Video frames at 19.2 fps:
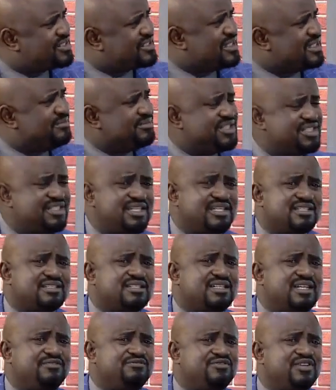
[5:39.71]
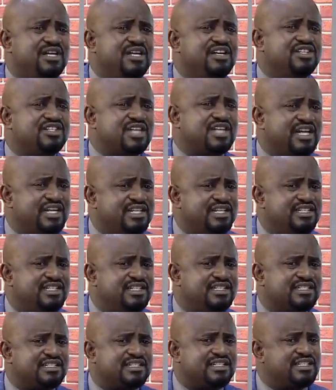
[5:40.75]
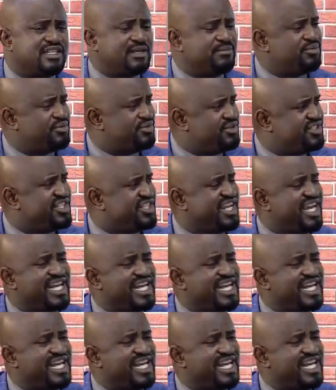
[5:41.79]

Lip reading: Some teachers still have challenges interpreting,